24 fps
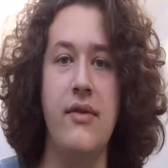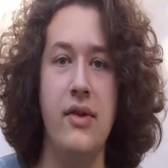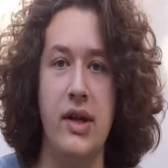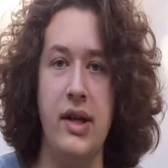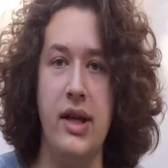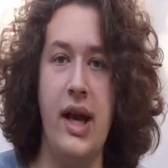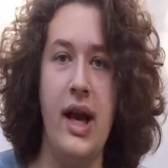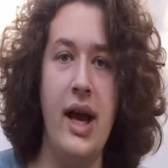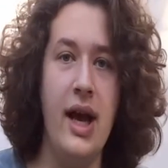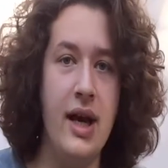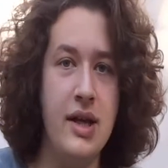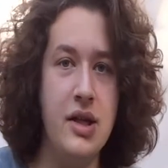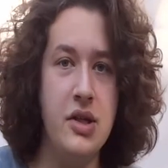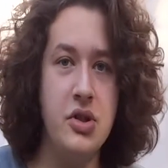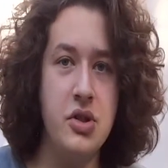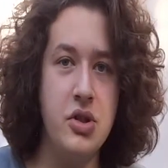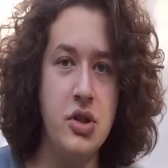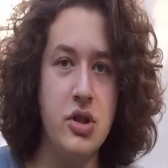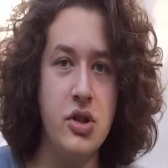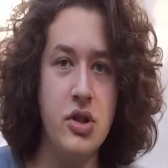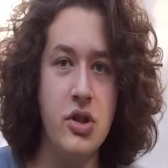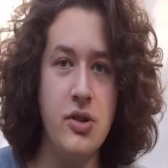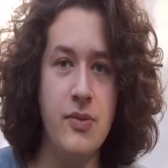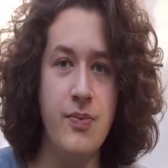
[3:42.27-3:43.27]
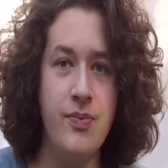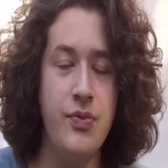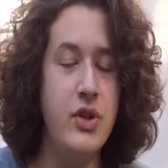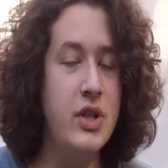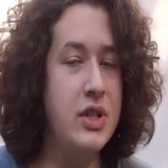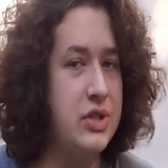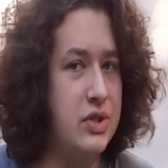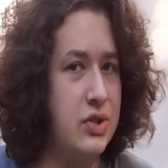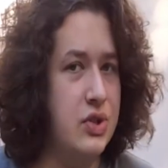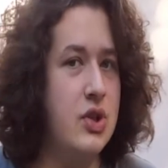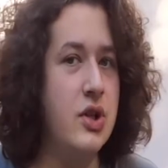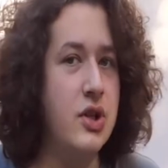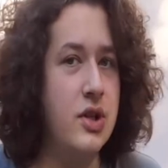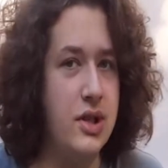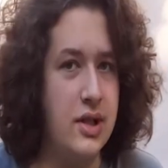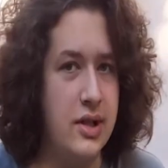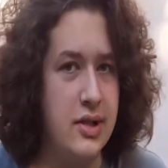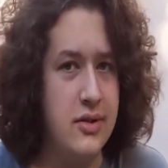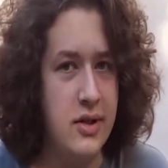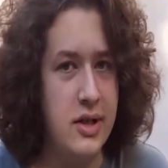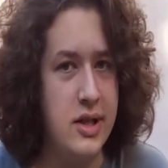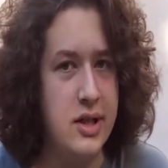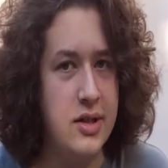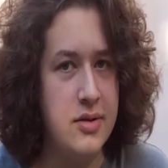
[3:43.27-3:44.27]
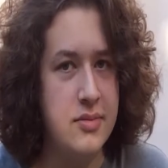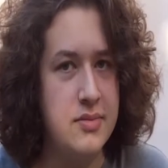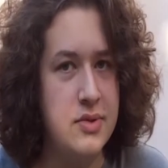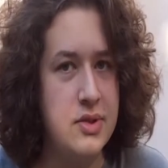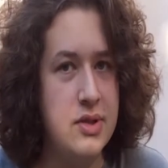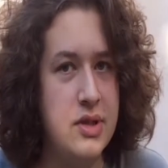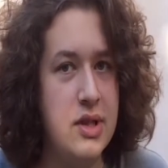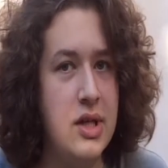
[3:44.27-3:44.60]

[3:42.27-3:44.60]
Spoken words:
like added sugar, is 30 grams.